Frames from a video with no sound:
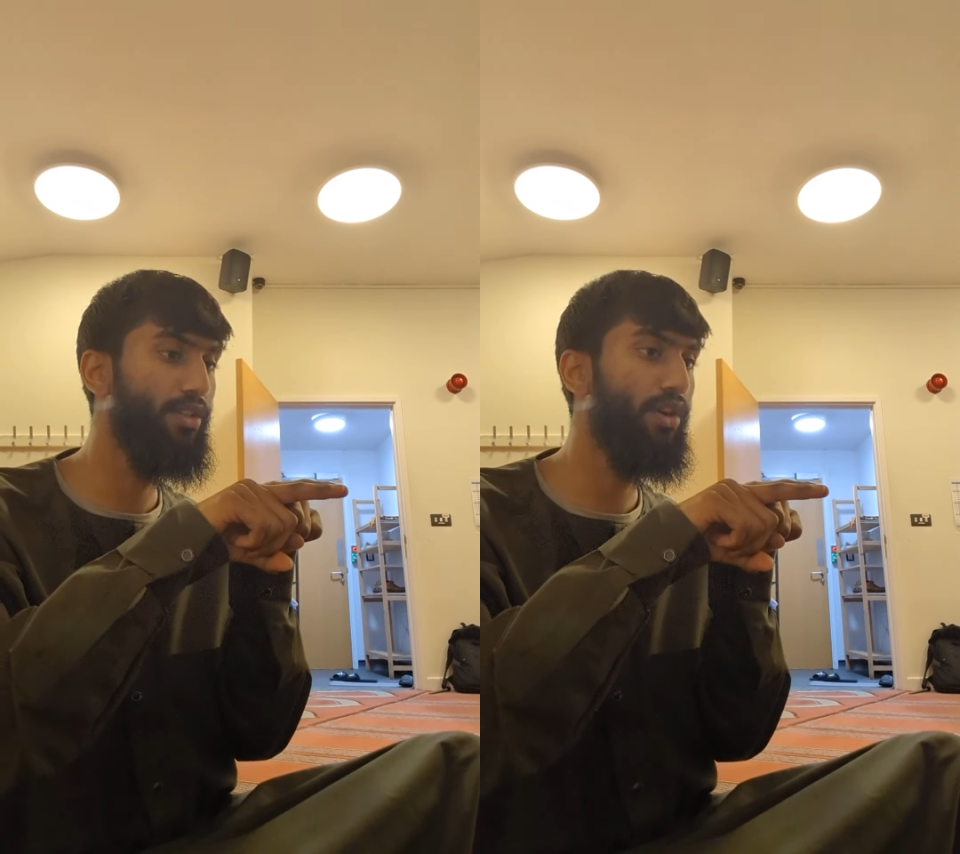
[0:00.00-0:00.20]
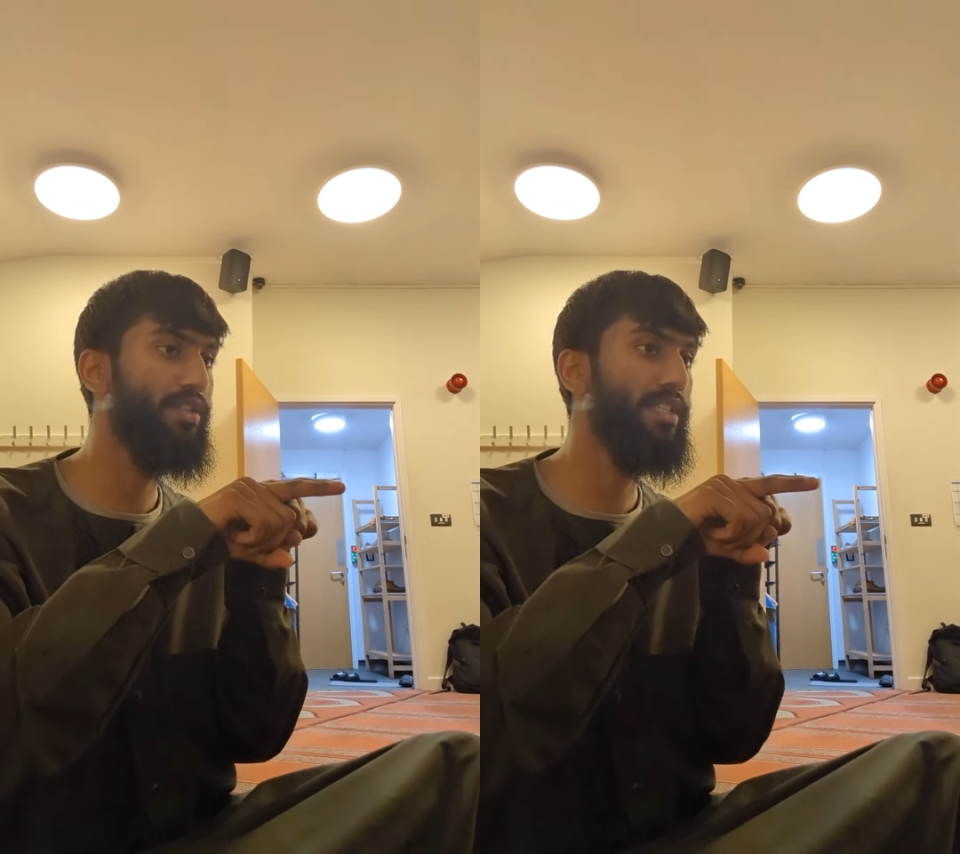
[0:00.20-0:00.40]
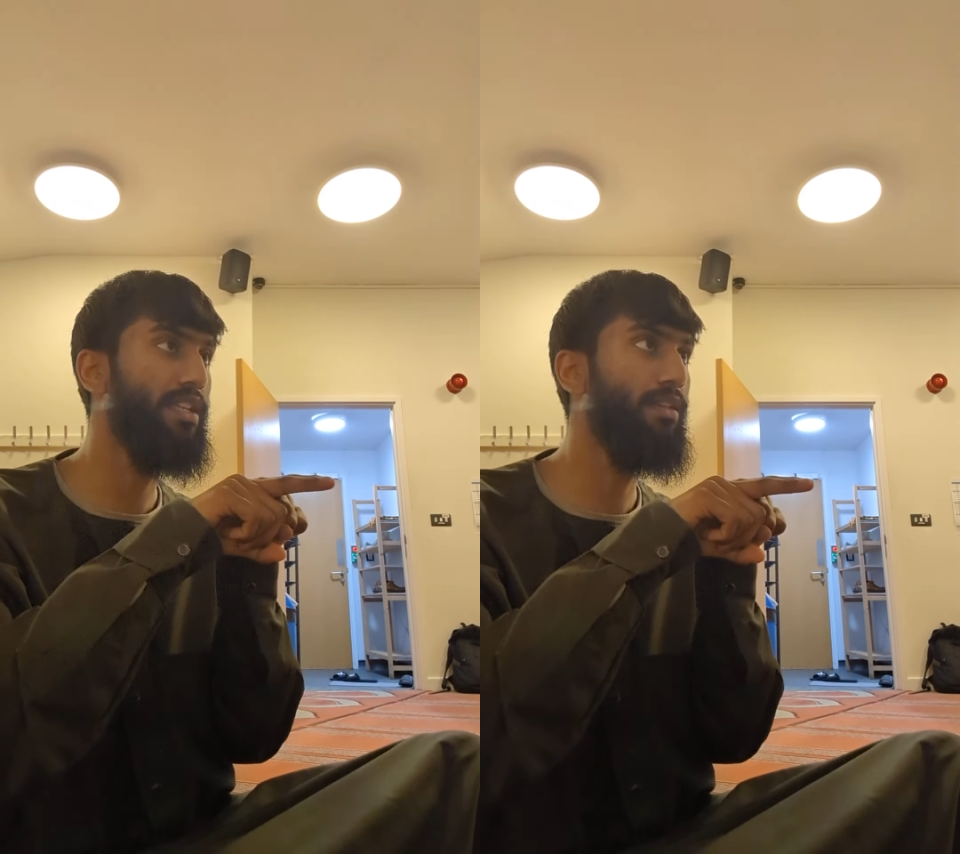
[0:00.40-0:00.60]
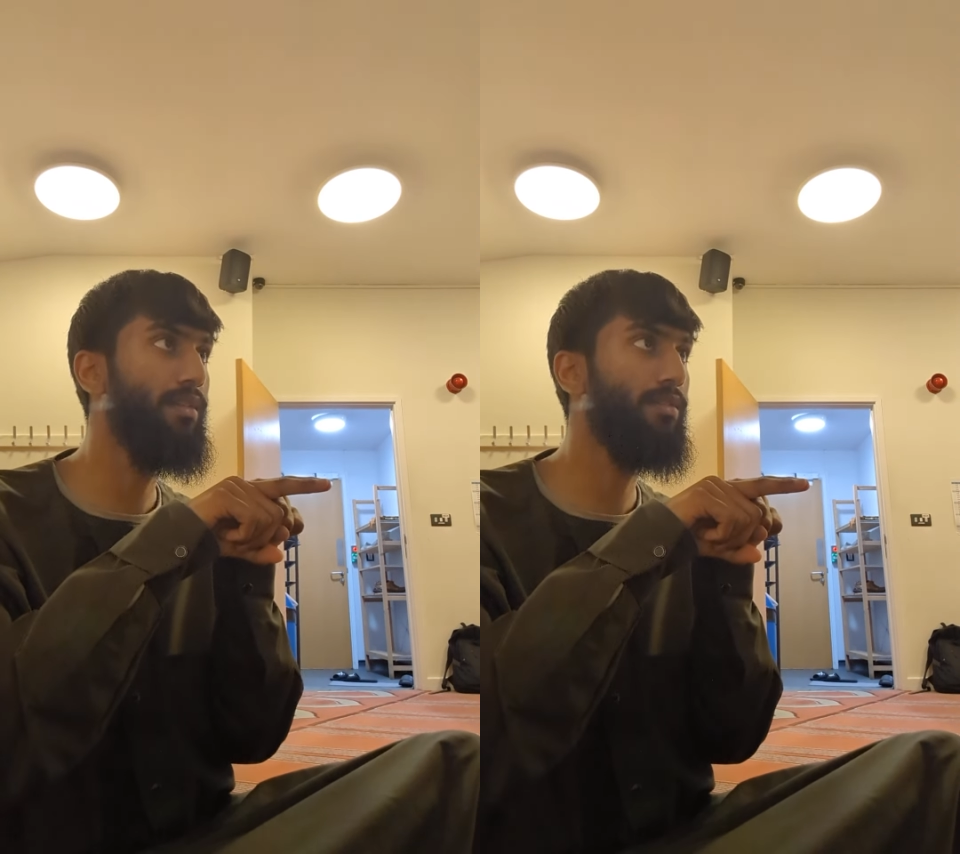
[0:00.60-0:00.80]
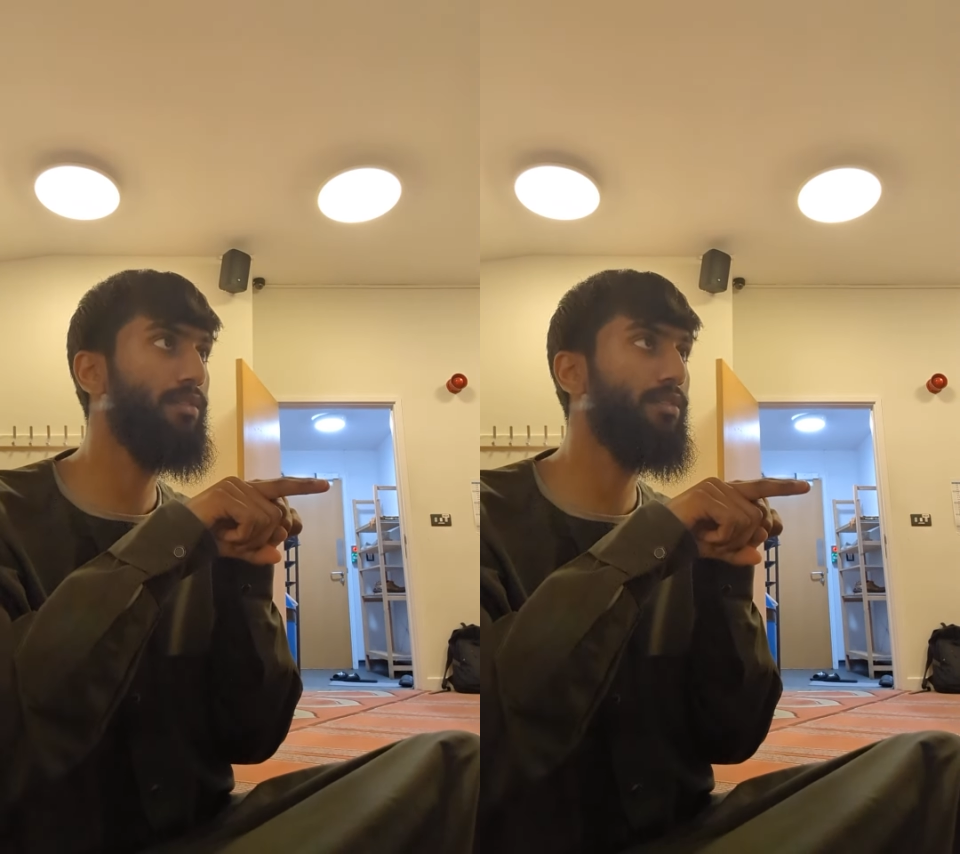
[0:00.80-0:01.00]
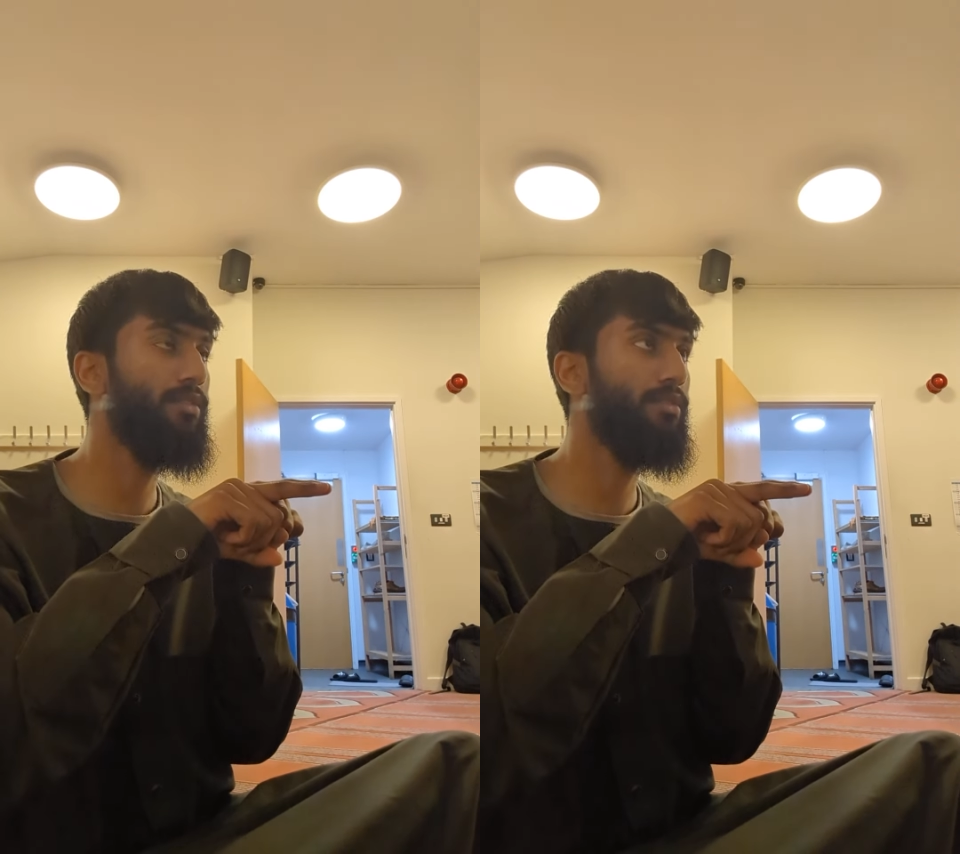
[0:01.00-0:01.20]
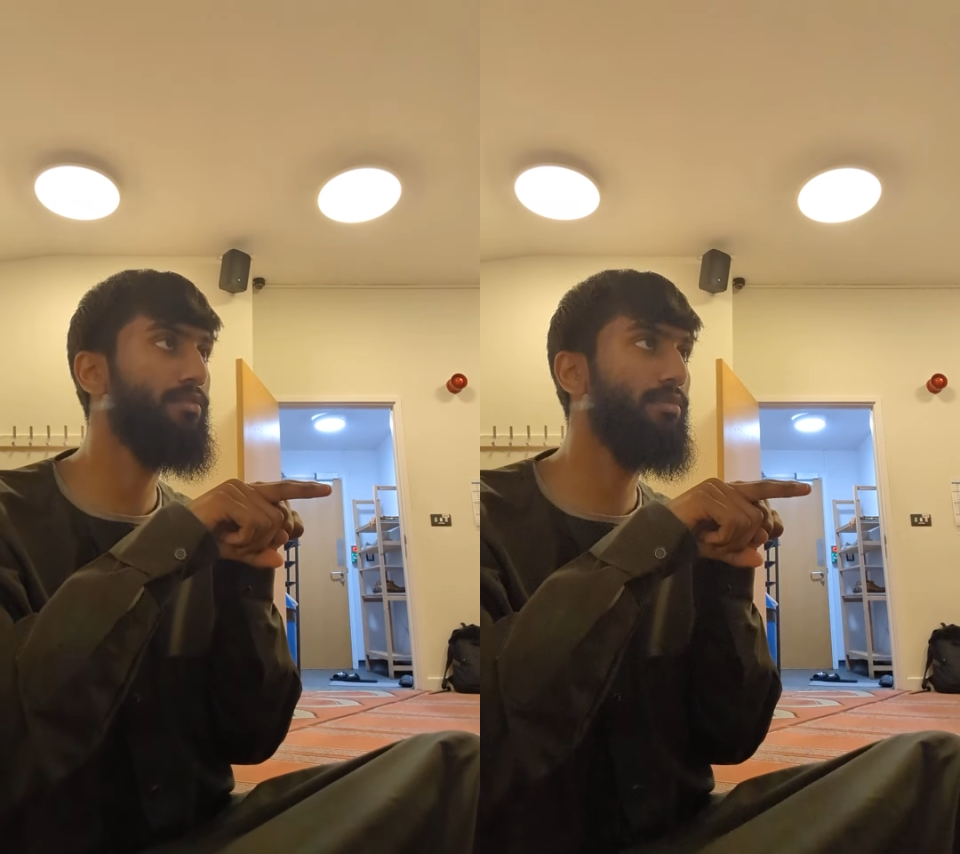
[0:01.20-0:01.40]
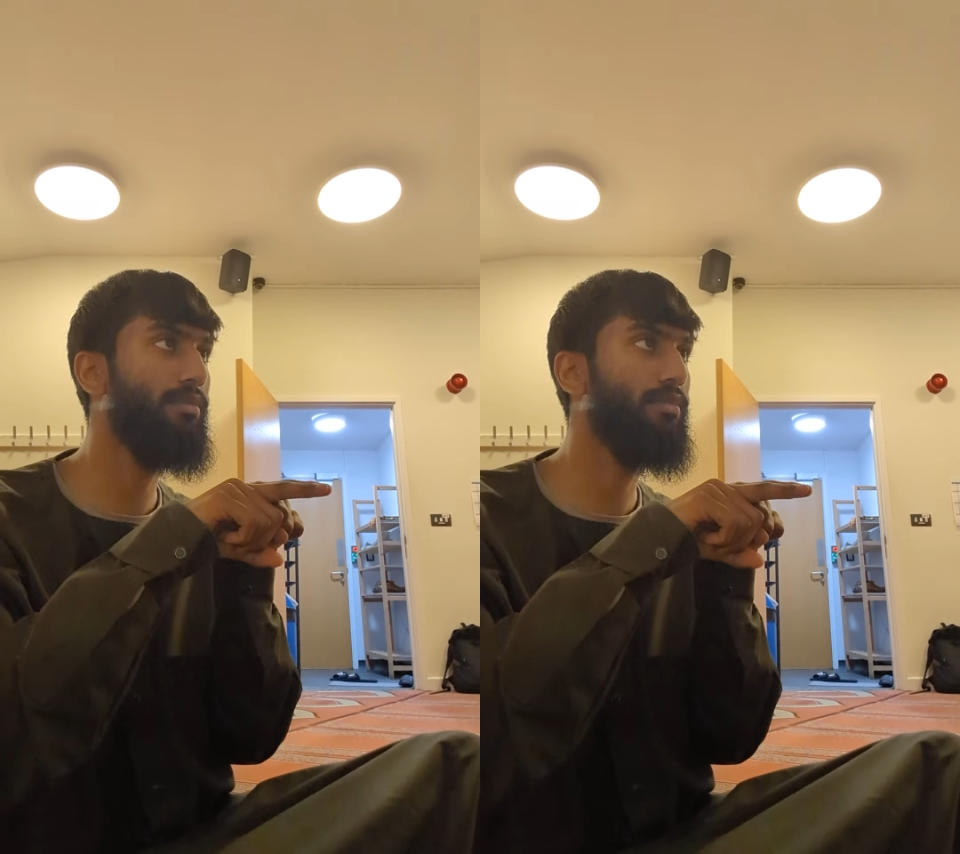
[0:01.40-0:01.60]
You can't say
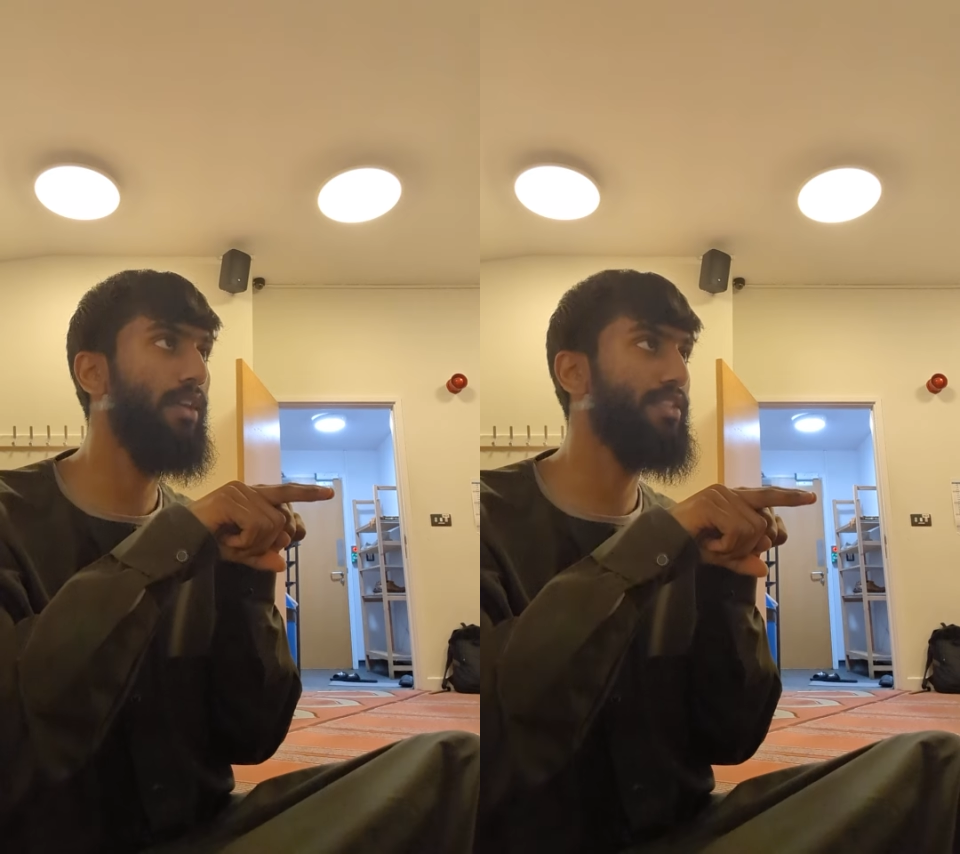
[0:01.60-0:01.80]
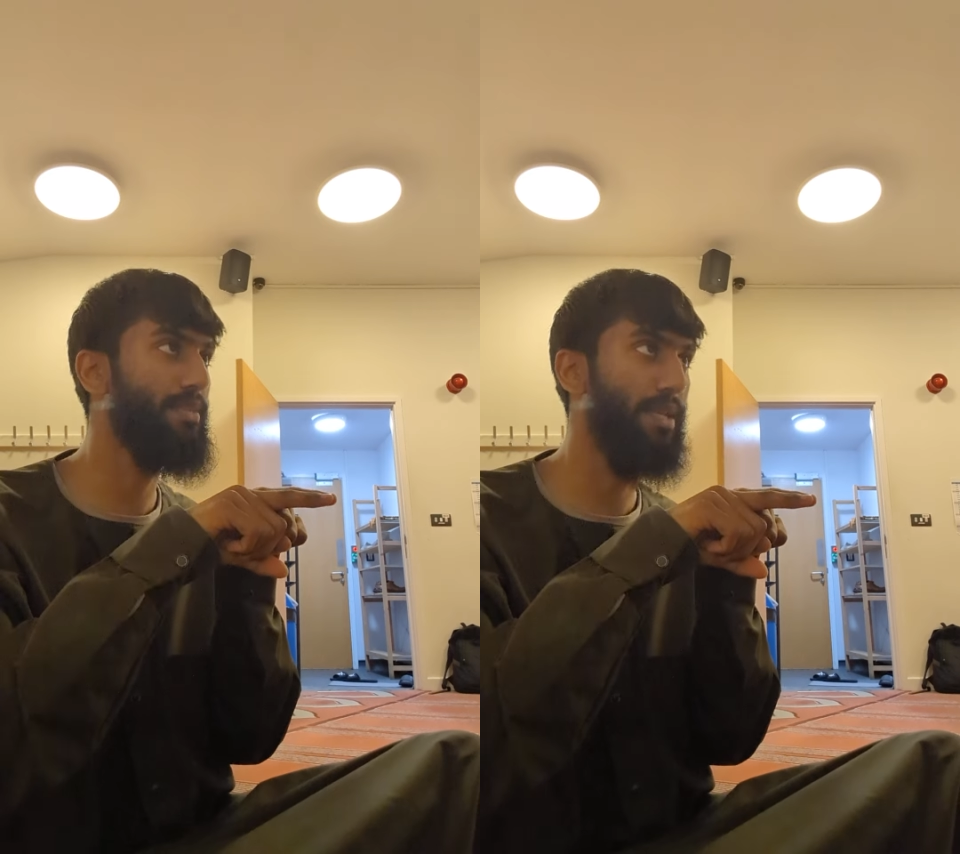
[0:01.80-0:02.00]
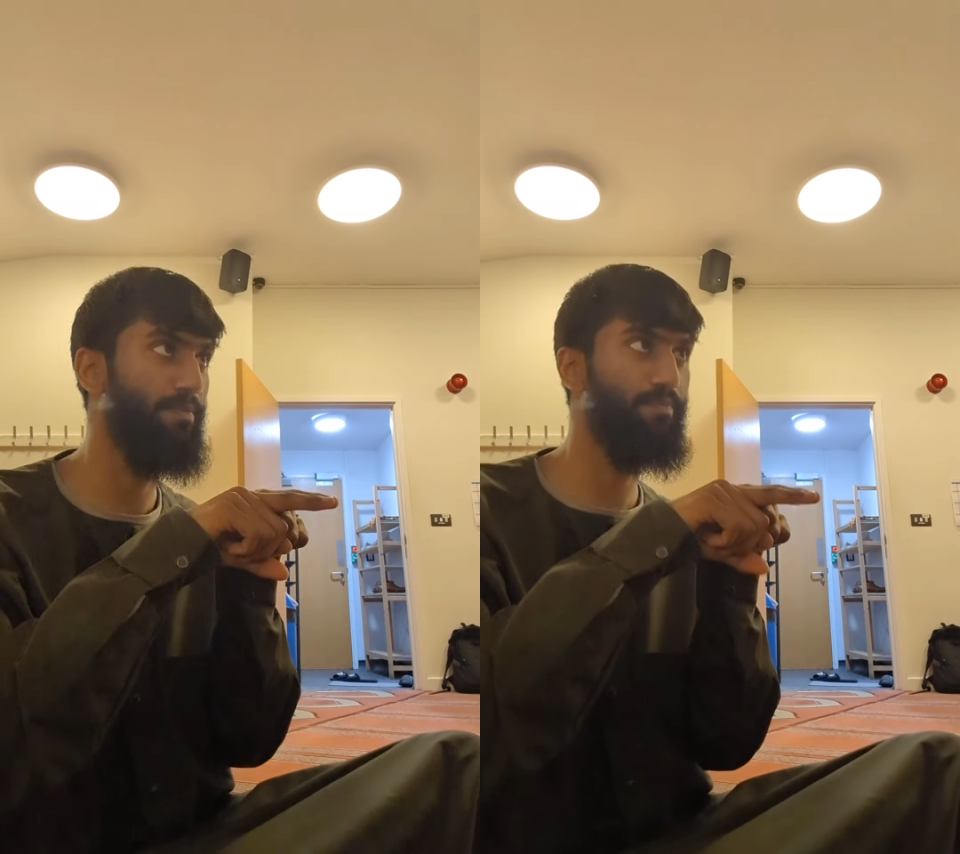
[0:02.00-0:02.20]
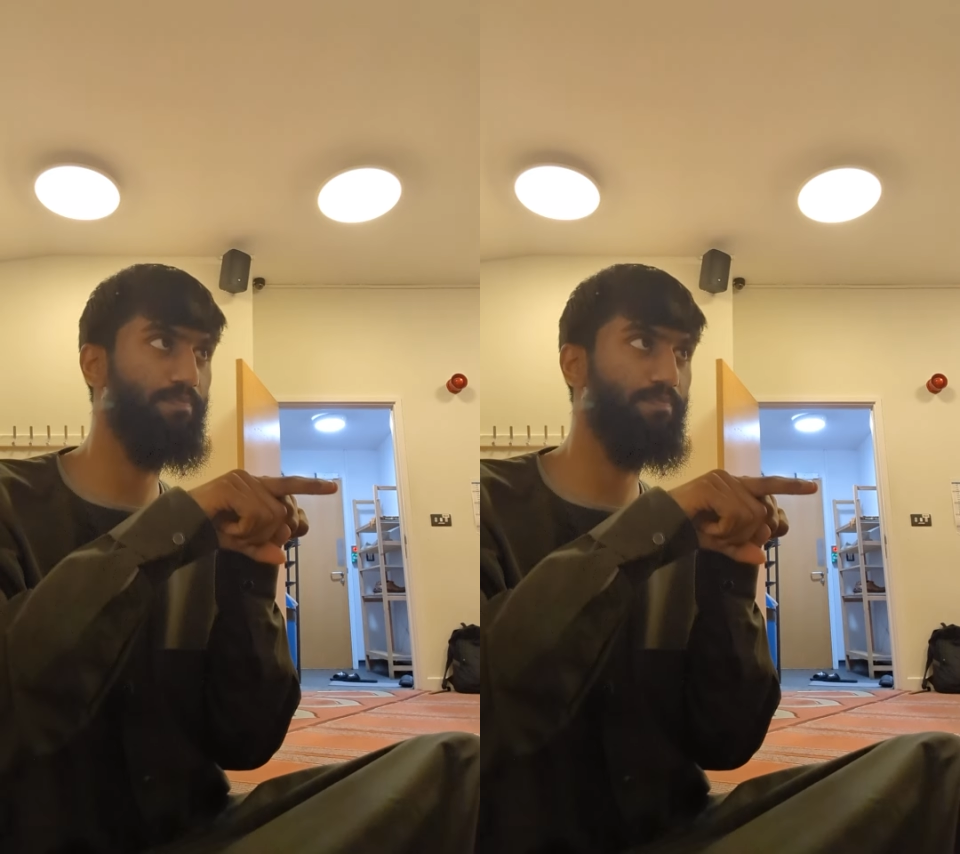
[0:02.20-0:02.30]
at the same time.